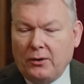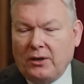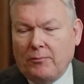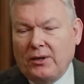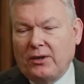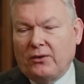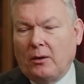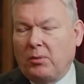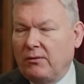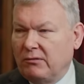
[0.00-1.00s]
you give me an
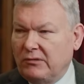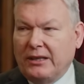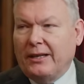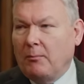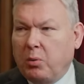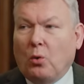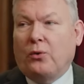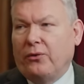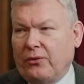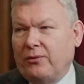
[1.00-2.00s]
example of a really
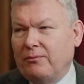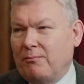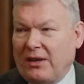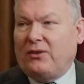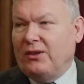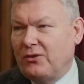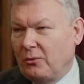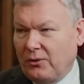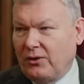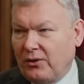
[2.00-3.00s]
important message
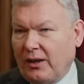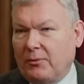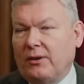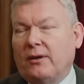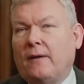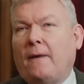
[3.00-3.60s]
that was intercepted?